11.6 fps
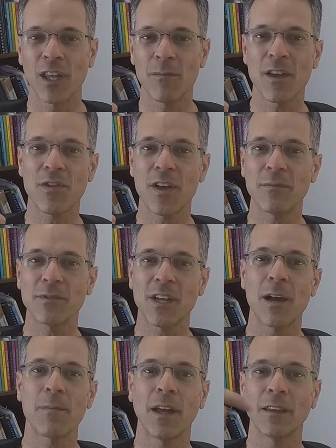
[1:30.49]
give me a thumbs
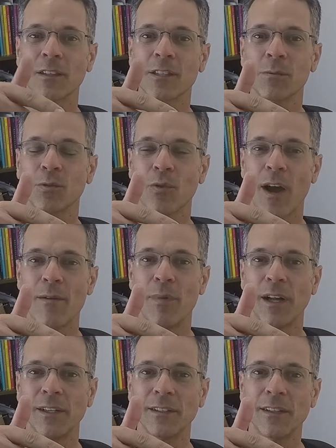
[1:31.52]
up, hit the subscribe
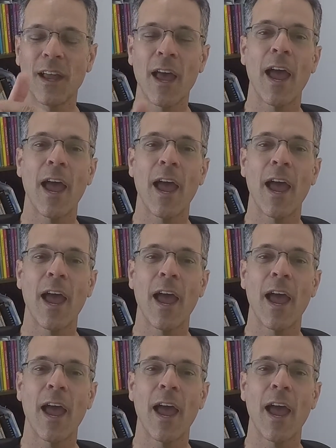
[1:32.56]
button,